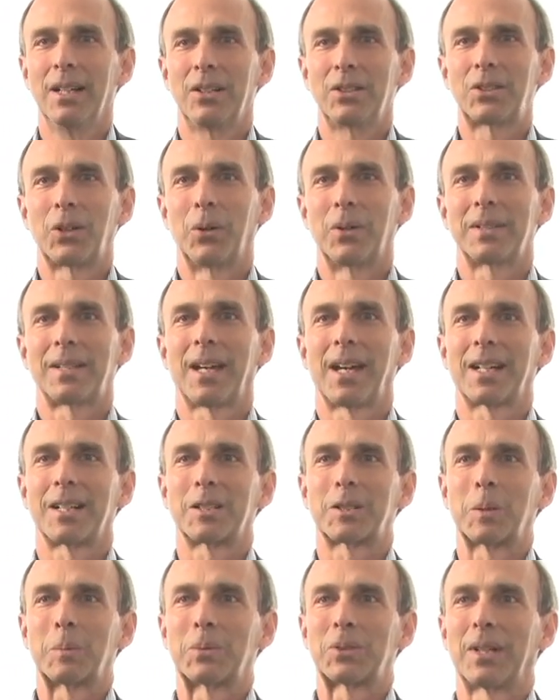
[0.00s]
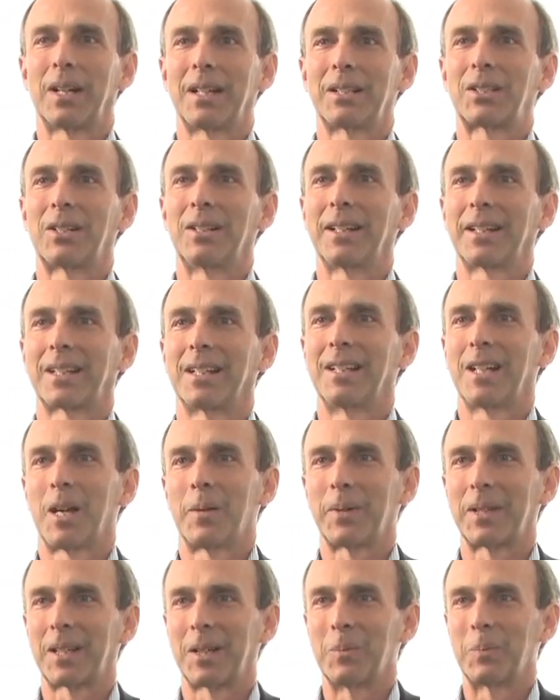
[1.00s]
so it's had a substantial
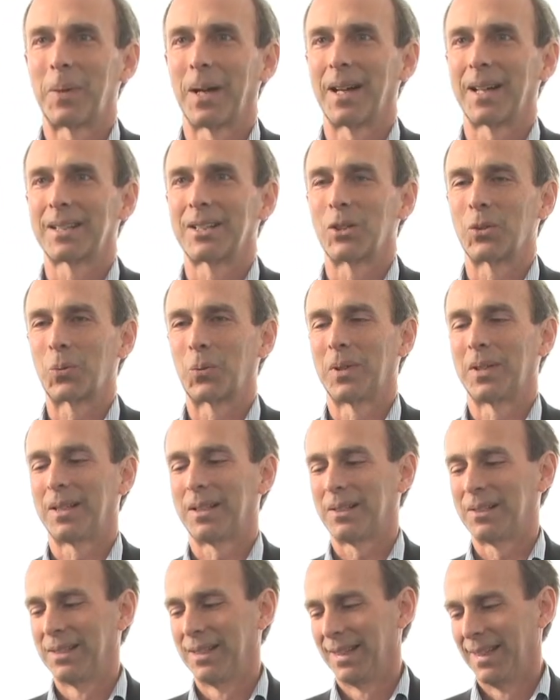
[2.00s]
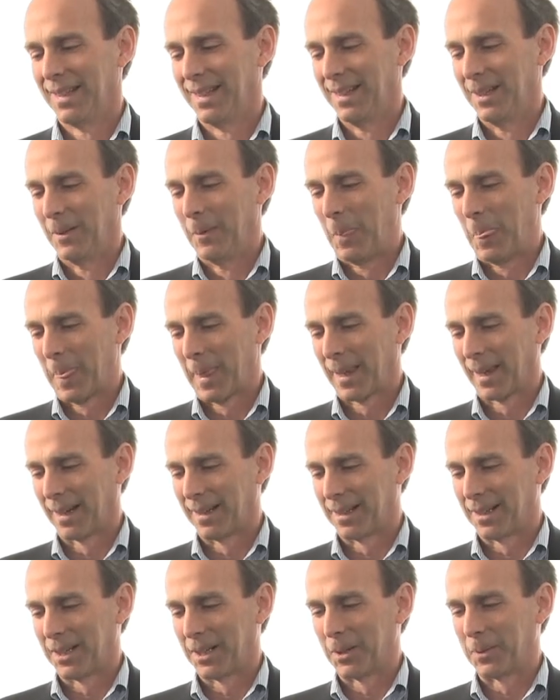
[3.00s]
economic impact as well.
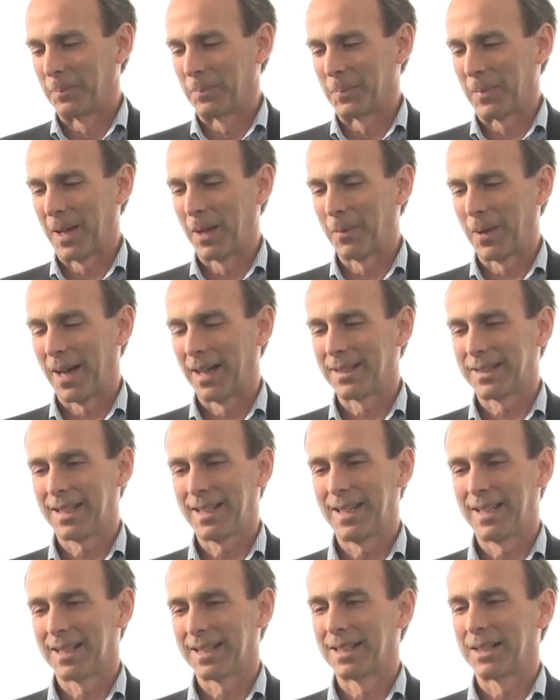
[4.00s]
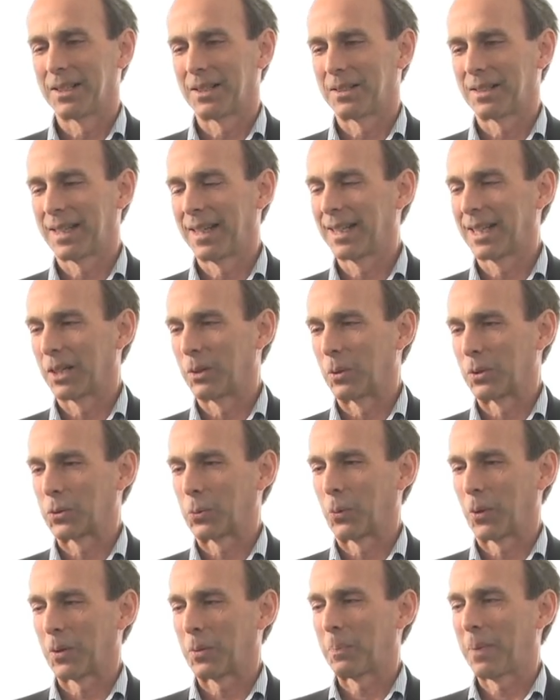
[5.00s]
Um, MIT didn't think it
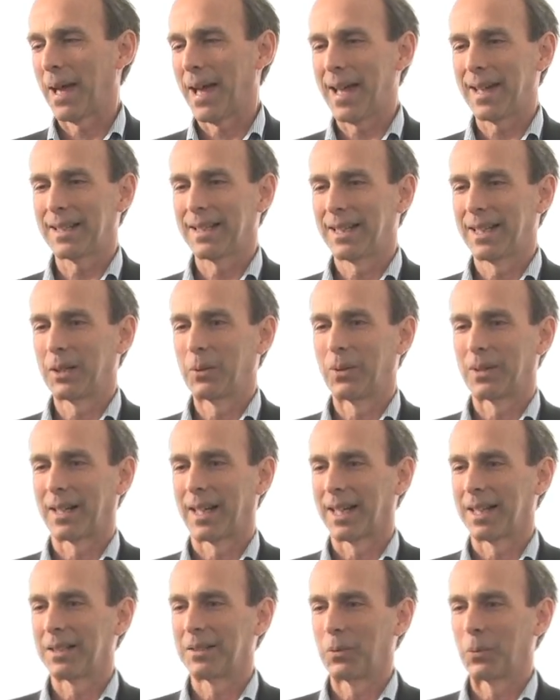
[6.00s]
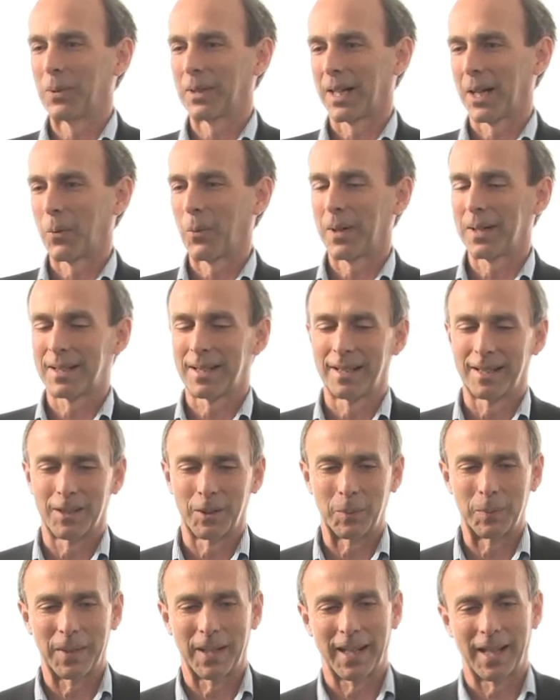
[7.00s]
was worth patenting when I, when I went to
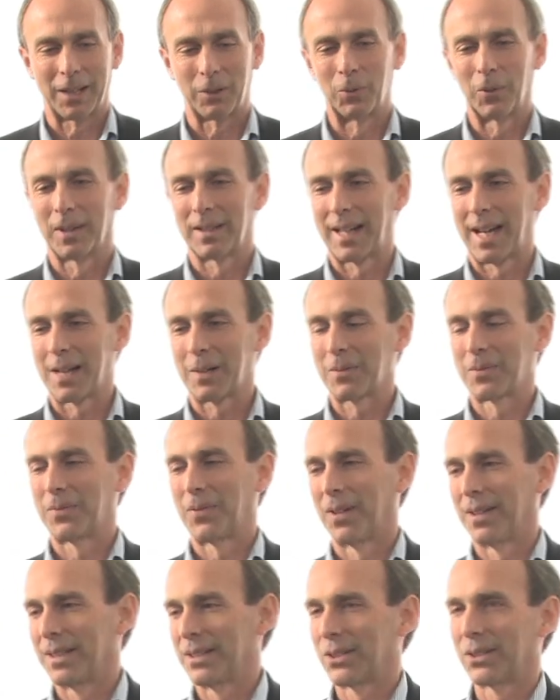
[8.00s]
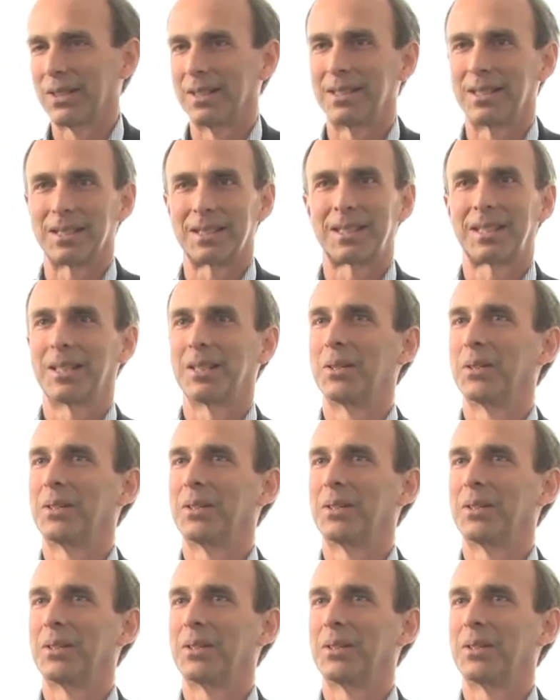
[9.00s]
them. They had run out of funds and just